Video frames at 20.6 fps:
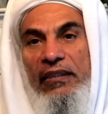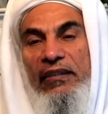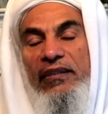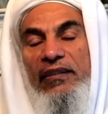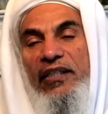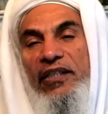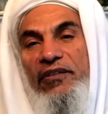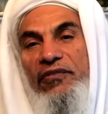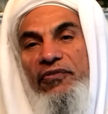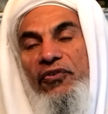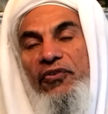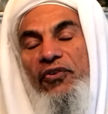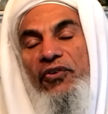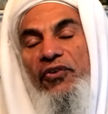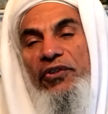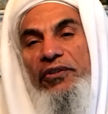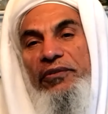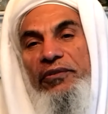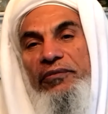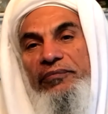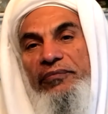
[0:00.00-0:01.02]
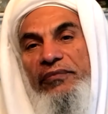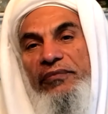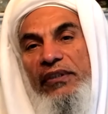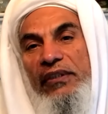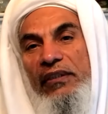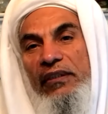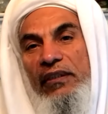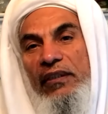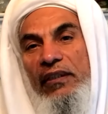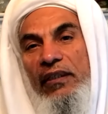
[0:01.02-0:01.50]
Therefore,
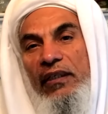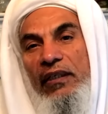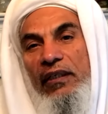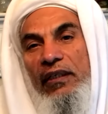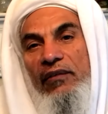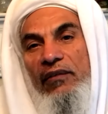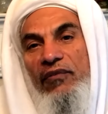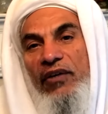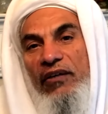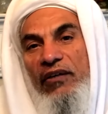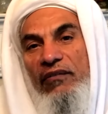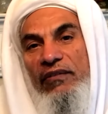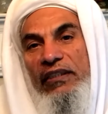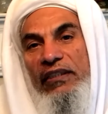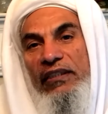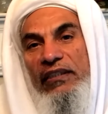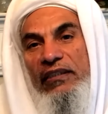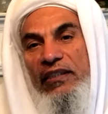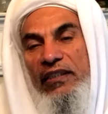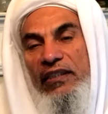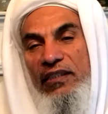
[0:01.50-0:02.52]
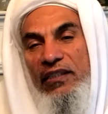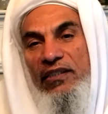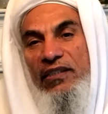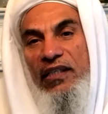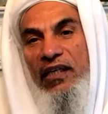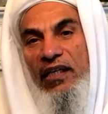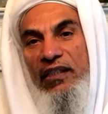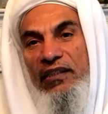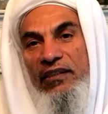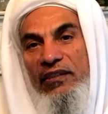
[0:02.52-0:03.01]
when we teach
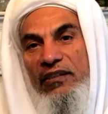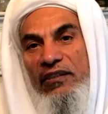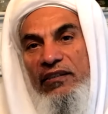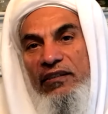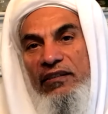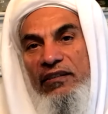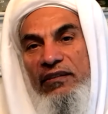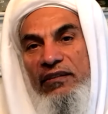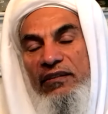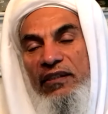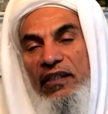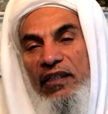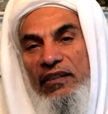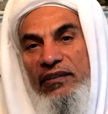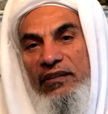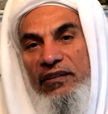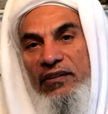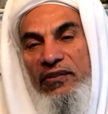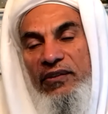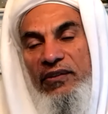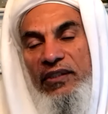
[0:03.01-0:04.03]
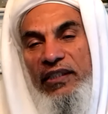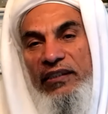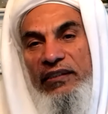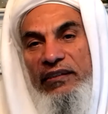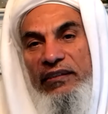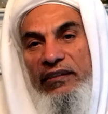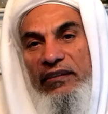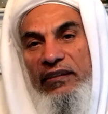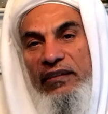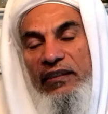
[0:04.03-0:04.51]
science to our
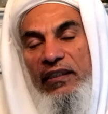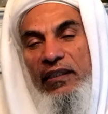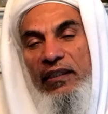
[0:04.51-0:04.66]
students,